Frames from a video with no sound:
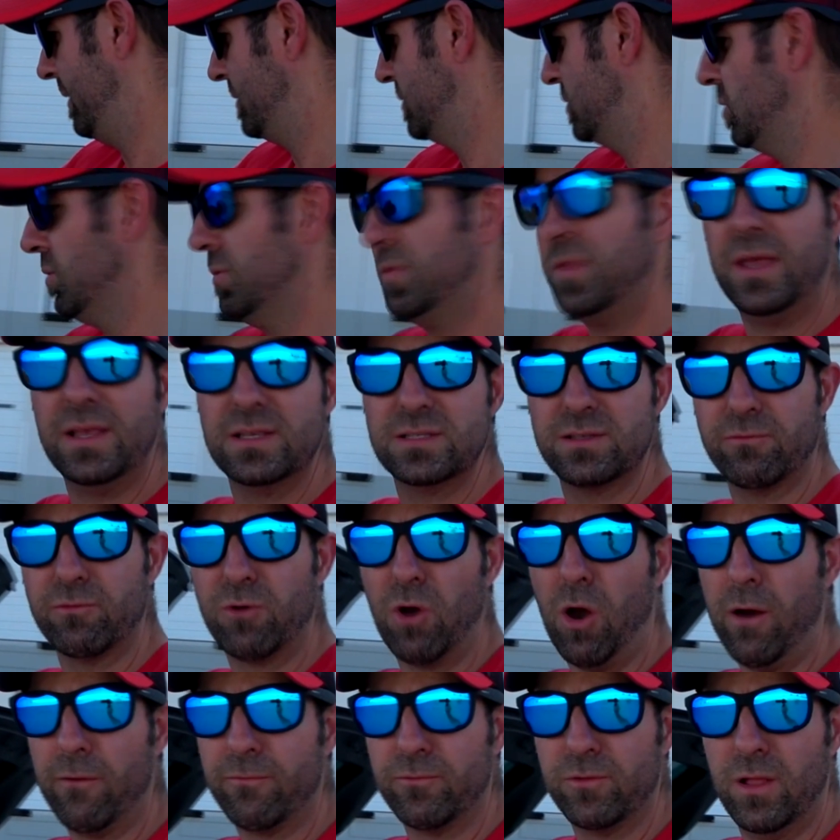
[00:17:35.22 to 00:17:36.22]
2 things of
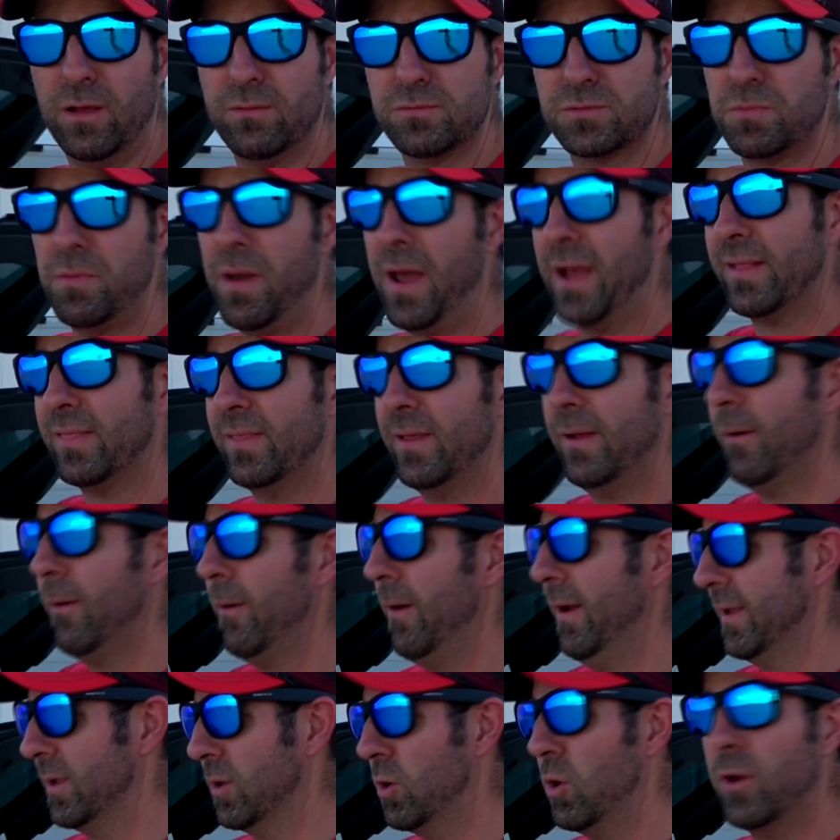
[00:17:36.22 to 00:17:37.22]
golf clubs back
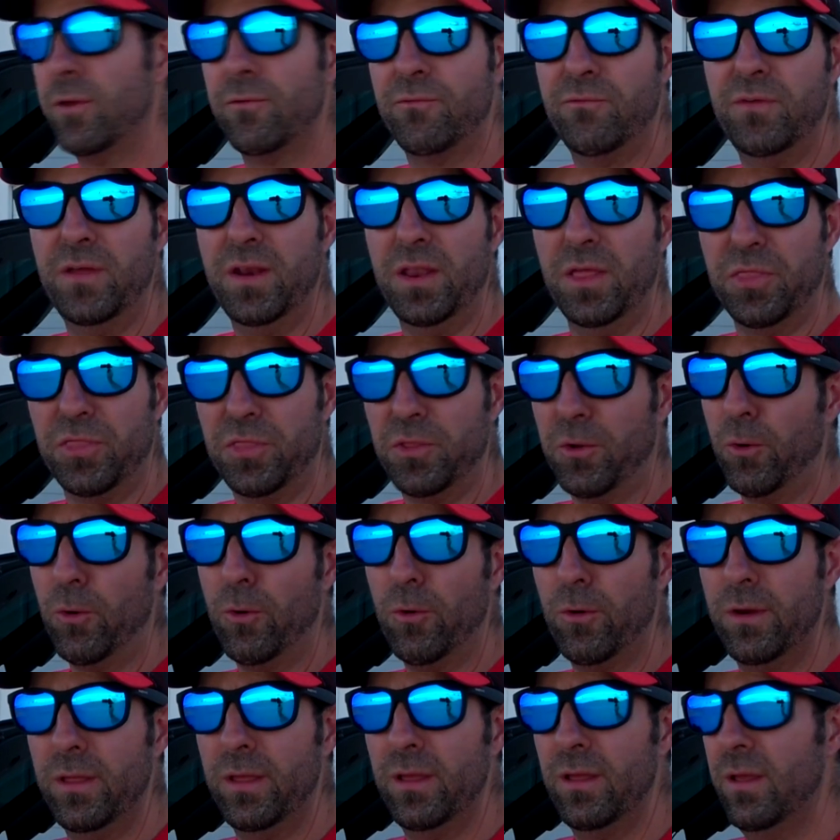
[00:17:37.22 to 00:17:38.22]
there, and could have fit a
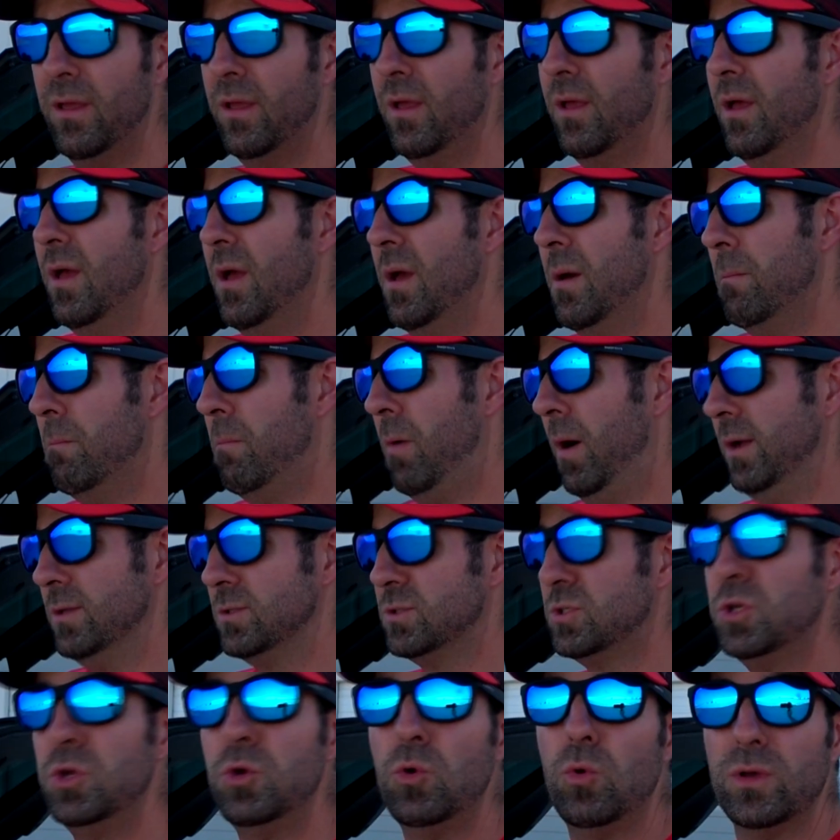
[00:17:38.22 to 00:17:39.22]
third,
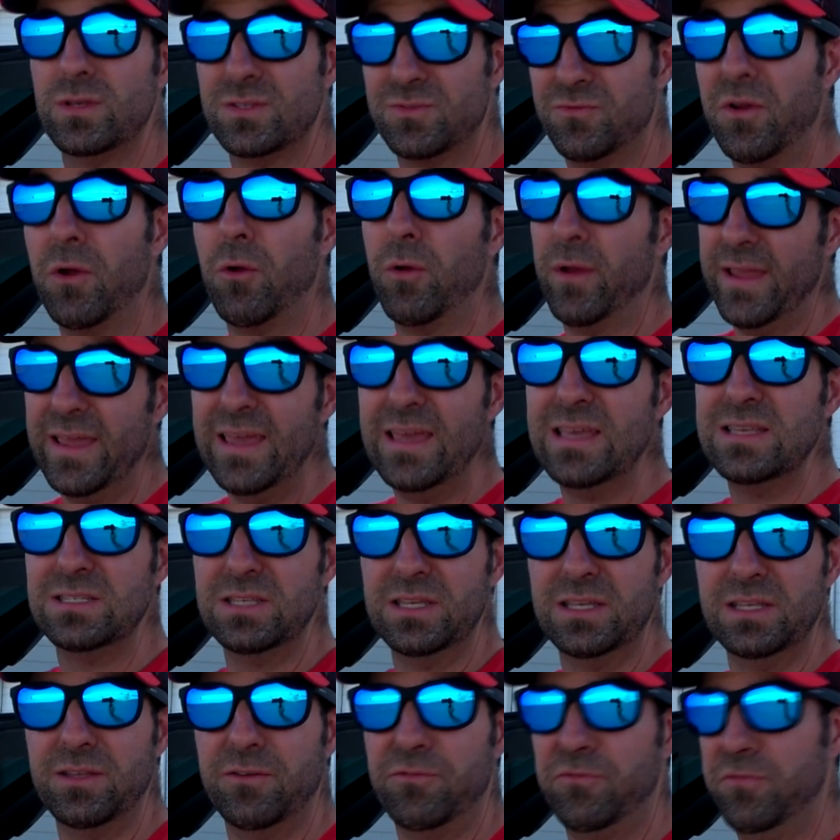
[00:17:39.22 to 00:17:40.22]
but 2 is very
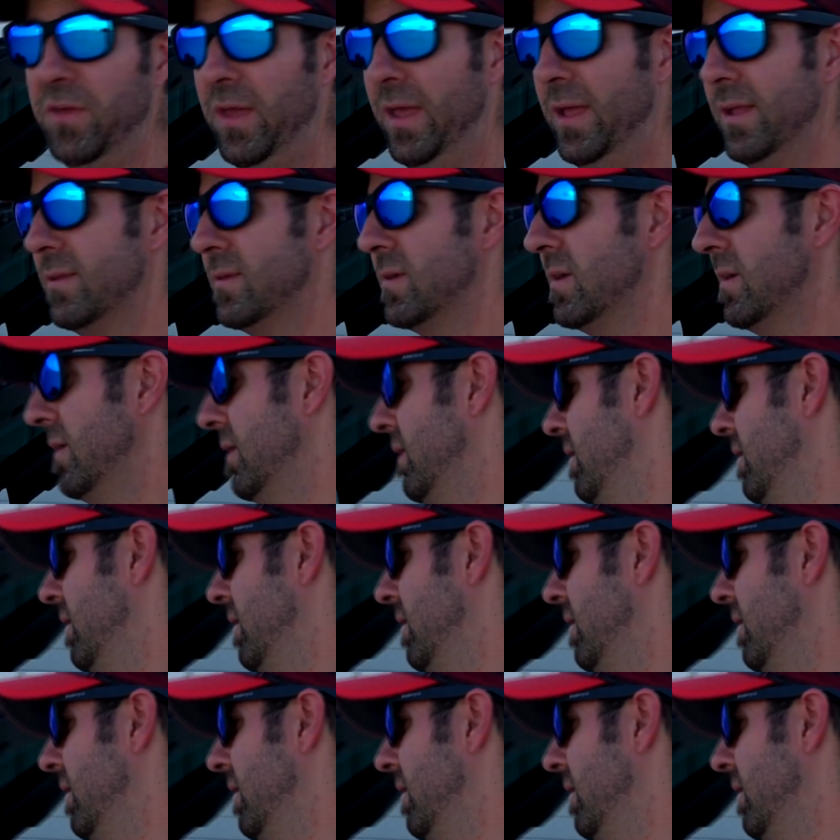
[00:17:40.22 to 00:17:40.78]
easy to fit.